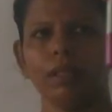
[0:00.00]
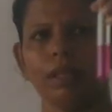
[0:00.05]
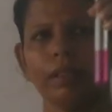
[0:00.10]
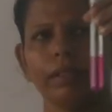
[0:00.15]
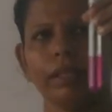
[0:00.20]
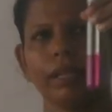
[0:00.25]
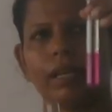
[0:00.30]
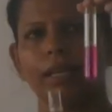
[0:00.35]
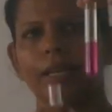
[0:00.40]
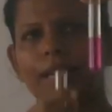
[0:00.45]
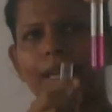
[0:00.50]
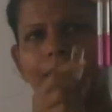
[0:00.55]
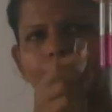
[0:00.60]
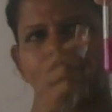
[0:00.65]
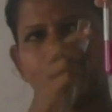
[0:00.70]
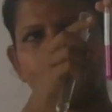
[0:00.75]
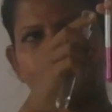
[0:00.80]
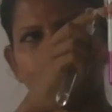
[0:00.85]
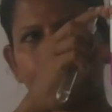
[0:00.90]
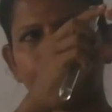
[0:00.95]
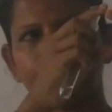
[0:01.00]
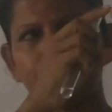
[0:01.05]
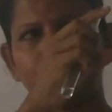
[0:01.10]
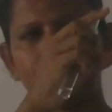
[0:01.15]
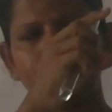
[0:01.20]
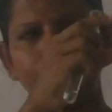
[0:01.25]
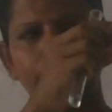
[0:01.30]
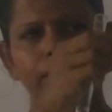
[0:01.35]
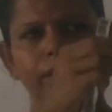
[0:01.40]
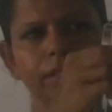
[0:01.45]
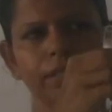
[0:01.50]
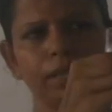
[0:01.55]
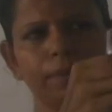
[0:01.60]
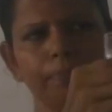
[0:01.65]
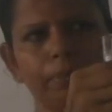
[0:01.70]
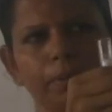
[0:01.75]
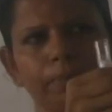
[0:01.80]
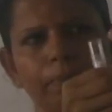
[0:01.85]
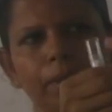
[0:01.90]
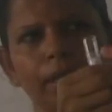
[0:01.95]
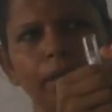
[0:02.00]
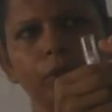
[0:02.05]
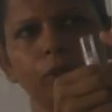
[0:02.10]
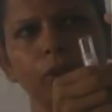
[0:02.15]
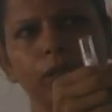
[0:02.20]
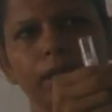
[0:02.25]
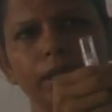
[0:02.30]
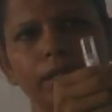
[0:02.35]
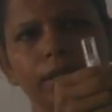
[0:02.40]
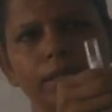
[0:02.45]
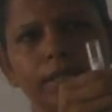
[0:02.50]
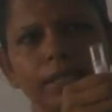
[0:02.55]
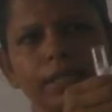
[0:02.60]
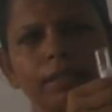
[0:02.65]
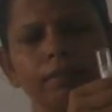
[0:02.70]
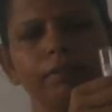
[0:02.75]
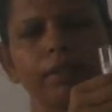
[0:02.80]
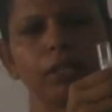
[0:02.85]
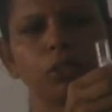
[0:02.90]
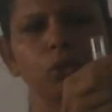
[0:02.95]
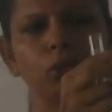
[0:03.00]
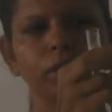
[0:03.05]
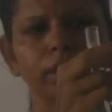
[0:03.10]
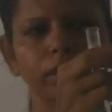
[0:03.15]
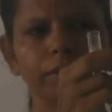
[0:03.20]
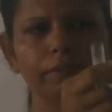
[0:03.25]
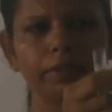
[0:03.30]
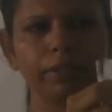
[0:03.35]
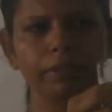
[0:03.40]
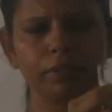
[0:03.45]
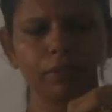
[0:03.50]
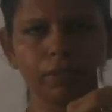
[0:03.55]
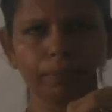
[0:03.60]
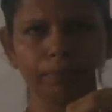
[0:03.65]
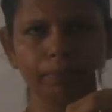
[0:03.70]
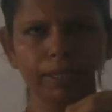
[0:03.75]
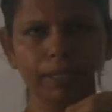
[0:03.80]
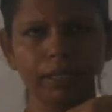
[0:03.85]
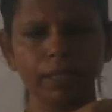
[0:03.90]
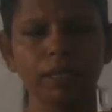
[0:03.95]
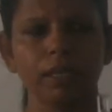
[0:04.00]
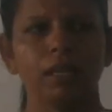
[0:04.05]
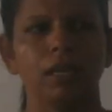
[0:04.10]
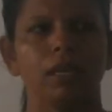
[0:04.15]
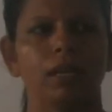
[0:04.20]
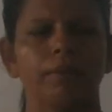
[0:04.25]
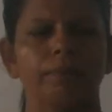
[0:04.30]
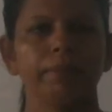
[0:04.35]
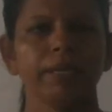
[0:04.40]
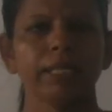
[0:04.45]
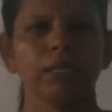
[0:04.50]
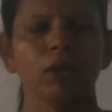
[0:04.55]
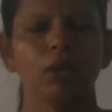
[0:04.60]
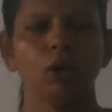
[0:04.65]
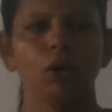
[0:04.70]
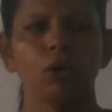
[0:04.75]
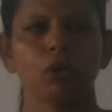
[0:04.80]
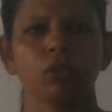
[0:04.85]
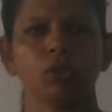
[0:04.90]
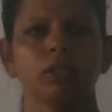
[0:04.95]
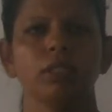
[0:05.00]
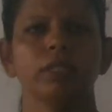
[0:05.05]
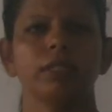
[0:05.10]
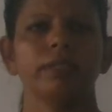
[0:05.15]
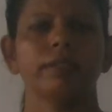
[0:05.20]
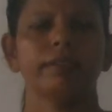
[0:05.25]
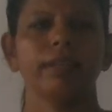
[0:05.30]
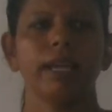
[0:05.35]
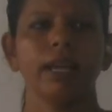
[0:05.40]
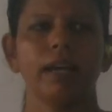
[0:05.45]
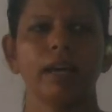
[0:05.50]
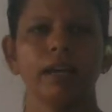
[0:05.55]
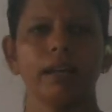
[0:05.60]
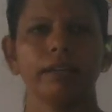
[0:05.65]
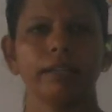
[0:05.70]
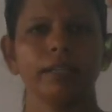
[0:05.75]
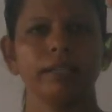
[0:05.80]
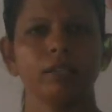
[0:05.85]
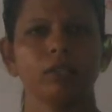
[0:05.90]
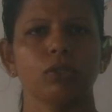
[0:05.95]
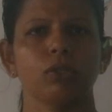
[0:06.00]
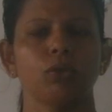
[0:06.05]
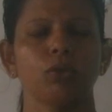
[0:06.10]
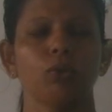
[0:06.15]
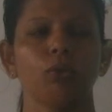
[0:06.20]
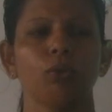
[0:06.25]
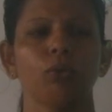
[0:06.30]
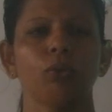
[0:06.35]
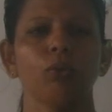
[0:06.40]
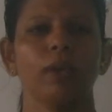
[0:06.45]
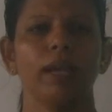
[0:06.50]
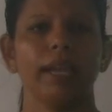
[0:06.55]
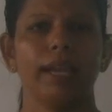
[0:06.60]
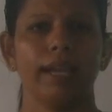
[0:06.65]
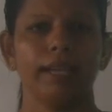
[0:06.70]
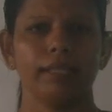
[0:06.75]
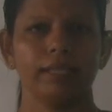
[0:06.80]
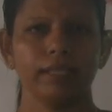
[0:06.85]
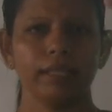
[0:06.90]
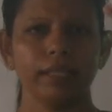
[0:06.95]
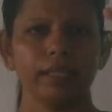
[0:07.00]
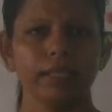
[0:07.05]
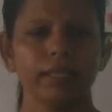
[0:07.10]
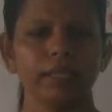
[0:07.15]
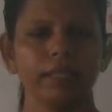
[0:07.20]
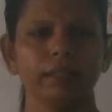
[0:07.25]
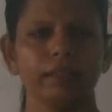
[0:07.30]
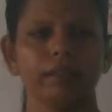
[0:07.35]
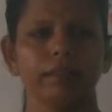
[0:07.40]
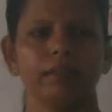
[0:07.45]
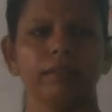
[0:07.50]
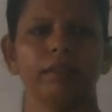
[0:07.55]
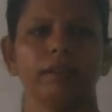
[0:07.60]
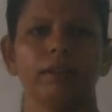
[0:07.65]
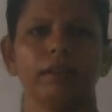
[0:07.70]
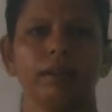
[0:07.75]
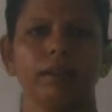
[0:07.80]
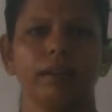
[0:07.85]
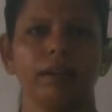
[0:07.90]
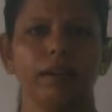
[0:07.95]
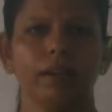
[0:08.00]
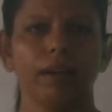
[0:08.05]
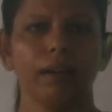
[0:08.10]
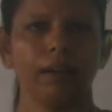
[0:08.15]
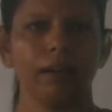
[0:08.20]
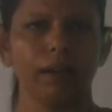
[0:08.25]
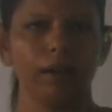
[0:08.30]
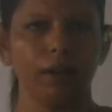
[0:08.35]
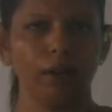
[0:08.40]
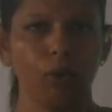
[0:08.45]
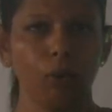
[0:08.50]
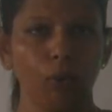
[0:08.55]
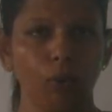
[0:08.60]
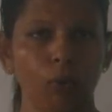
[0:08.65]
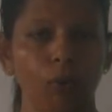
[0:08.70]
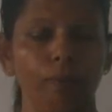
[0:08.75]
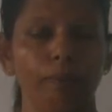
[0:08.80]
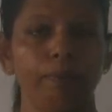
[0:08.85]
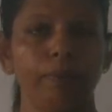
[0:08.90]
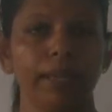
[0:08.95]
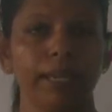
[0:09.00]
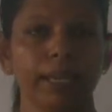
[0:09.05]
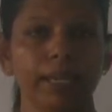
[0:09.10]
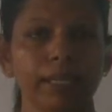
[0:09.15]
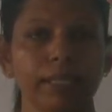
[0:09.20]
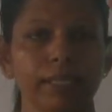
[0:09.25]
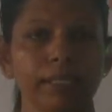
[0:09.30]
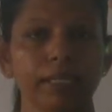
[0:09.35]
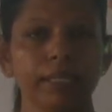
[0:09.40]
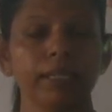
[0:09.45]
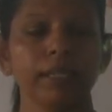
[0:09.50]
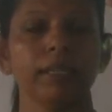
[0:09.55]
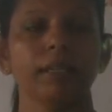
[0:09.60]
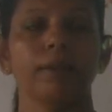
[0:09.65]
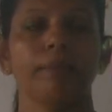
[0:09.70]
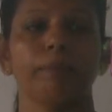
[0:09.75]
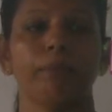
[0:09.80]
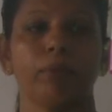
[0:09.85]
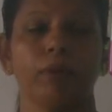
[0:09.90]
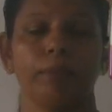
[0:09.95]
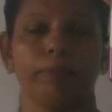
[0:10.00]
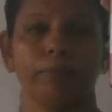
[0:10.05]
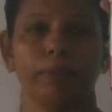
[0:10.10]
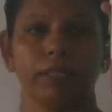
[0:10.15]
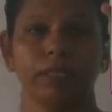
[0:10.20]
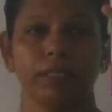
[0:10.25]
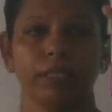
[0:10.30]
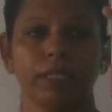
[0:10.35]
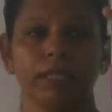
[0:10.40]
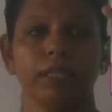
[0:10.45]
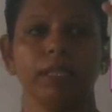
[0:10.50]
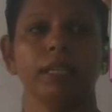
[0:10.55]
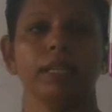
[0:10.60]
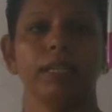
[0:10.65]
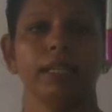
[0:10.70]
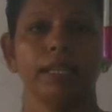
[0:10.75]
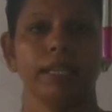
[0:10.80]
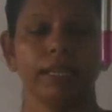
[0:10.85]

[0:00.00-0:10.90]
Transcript: the color has disappeared in this upper part. You can see gradually it will disappear because there is no acidic or basic property